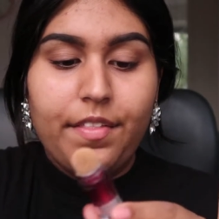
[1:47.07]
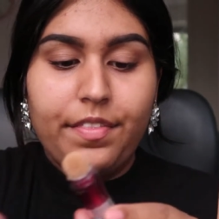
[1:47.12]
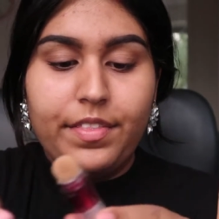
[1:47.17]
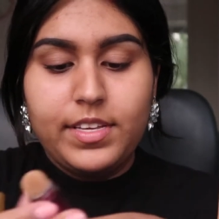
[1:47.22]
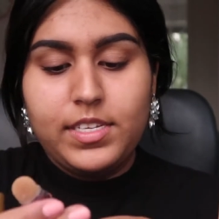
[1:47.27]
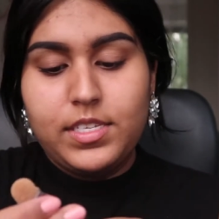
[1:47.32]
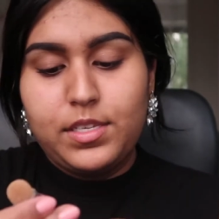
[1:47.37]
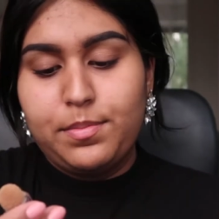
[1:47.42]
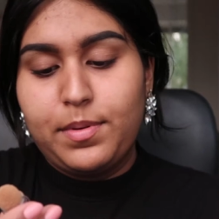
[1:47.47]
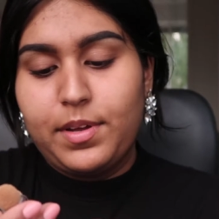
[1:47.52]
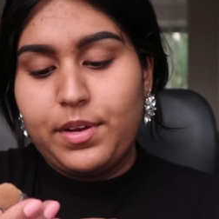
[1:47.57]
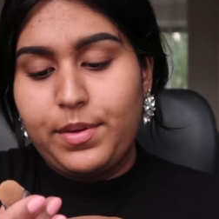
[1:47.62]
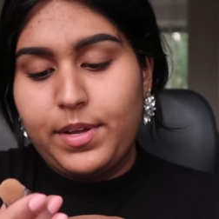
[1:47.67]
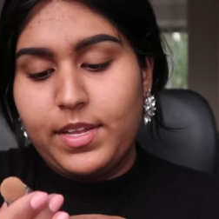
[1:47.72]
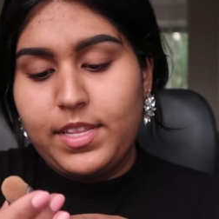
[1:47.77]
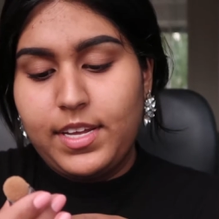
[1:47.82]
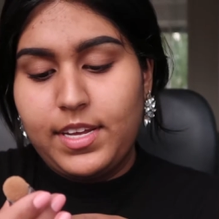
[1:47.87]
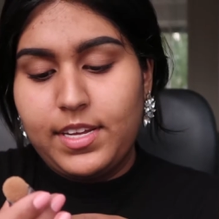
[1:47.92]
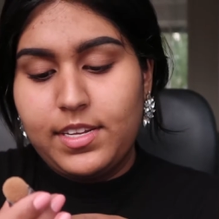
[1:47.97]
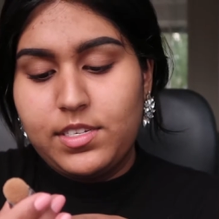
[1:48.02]
This is, by the way,
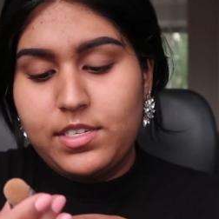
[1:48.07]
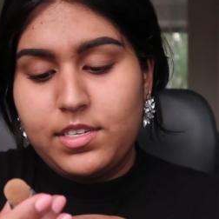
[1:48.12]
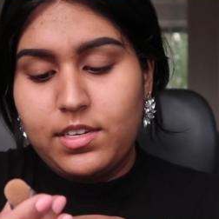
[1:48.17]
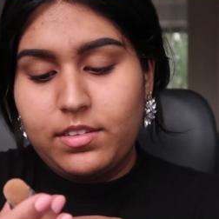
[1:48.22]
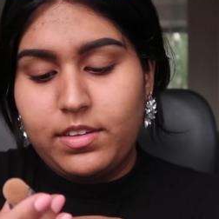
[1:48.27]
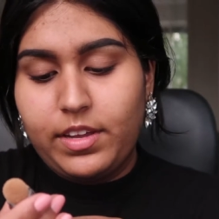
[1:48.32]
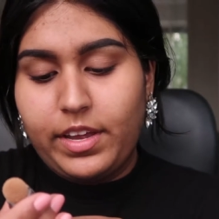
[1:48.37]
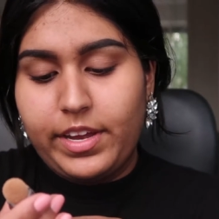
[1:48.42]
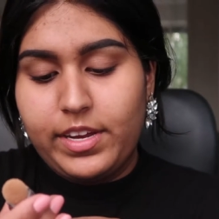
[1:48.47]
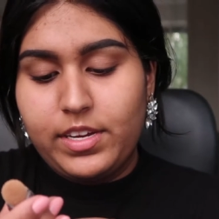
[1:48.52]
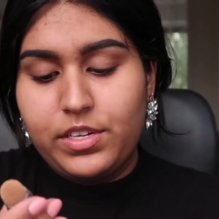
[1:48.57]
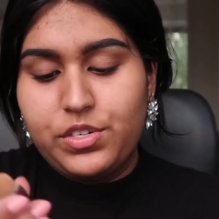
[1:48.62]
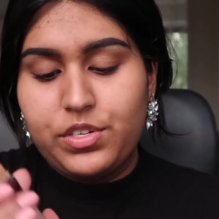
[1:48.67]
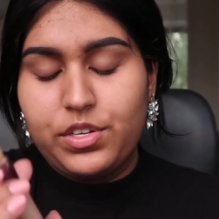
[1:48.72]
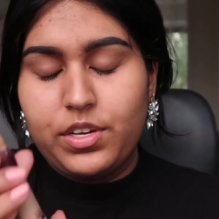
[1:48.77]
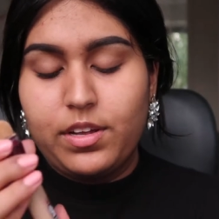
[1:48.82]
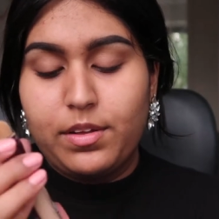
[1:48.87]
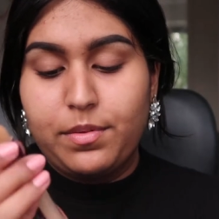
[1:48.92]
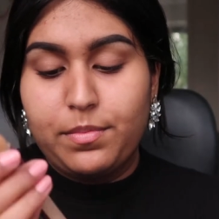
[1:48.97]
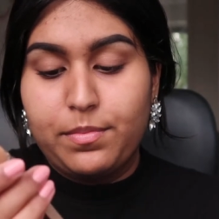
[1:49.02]
the Instant Age
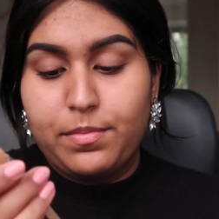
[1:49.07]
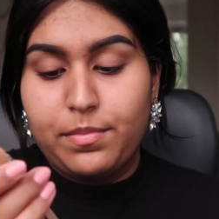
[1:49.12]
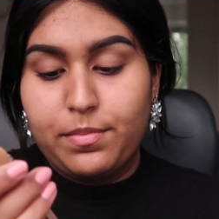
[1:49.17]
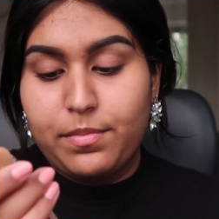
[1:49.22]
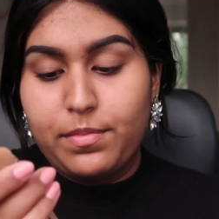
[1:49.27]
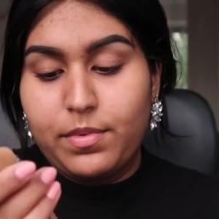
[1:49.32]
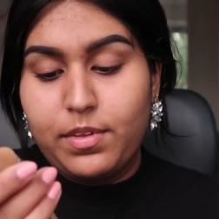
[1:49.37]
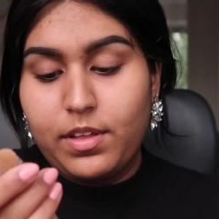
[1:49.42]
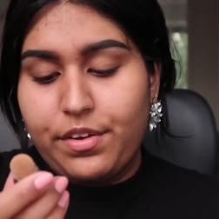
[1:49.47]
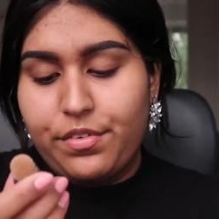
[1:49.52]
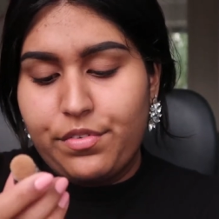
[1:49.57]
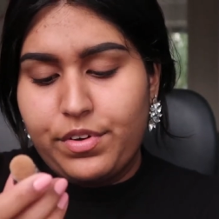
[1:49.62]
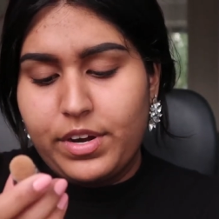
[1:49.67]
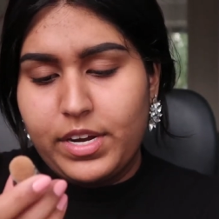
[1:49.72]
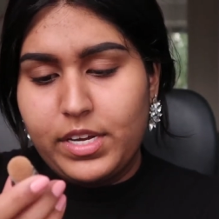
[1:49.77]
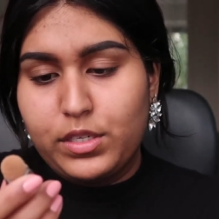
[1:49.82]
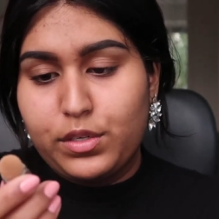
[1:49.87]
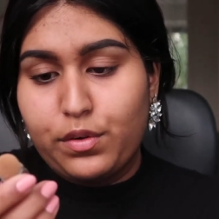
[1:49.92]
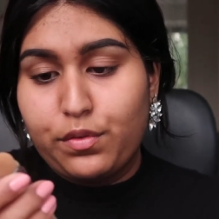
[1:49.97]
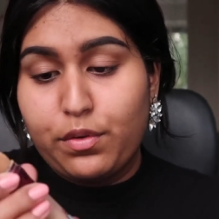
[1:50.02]

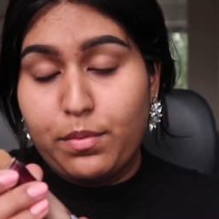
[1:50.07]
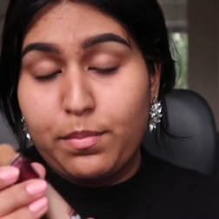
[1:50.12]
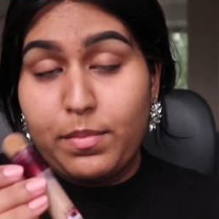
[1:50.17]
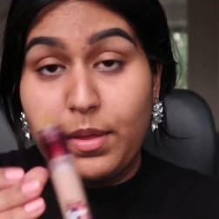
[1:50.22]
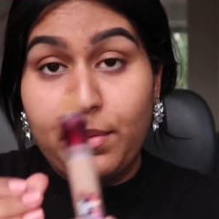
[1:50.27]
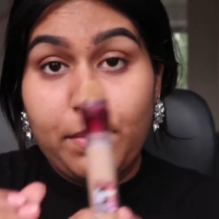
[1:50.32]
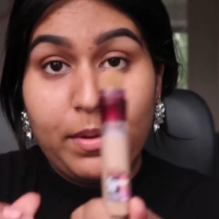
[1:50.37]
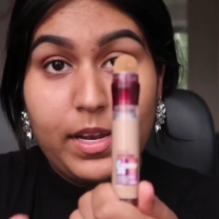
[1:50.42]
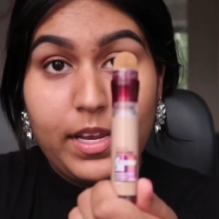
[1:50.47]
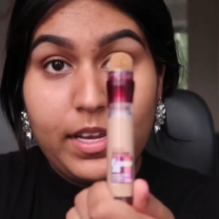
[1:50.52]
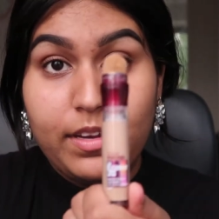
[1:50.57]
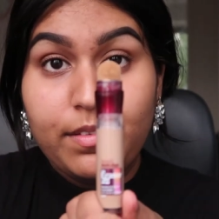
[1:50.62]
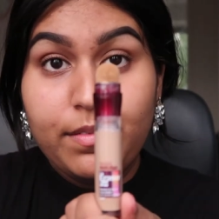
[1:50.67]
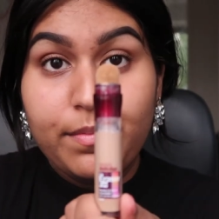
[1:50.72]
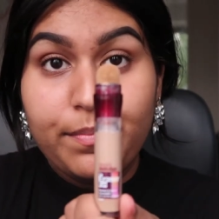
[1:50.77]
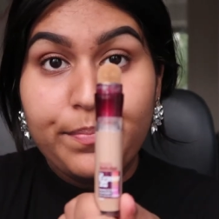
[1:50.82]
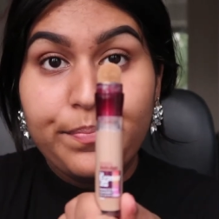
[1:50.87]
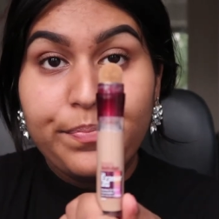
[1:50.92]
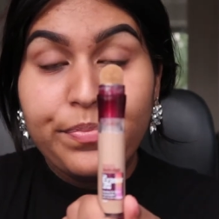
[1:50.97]
eraser from Maybelline.